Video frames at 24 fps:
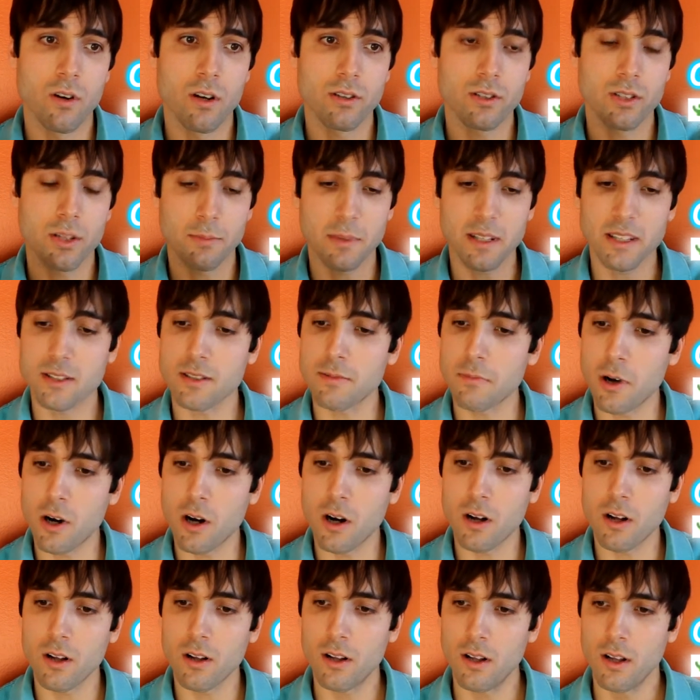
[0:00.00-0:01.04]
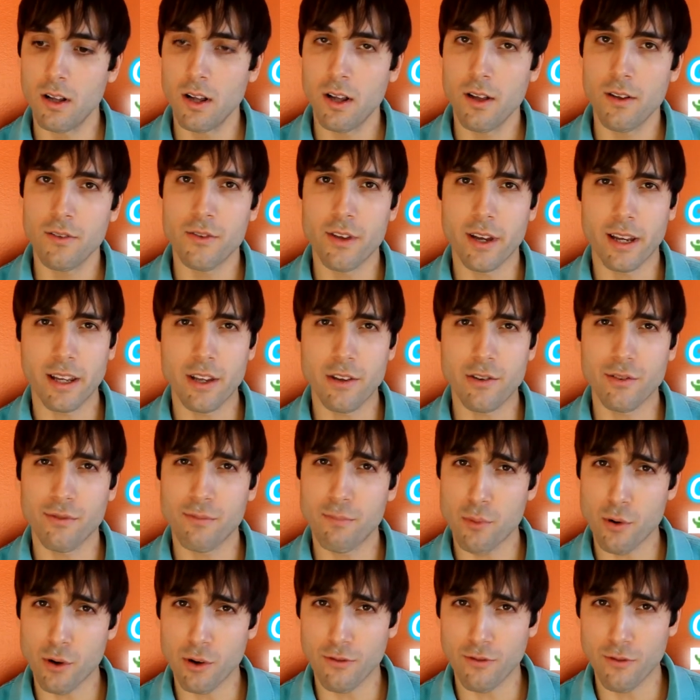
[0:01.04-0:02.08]
something small that I can use
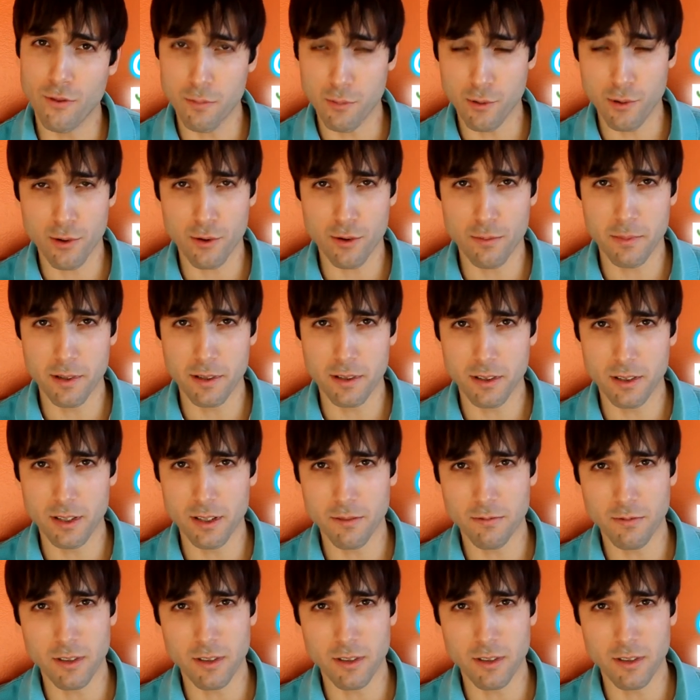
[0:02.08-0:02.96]
for portability,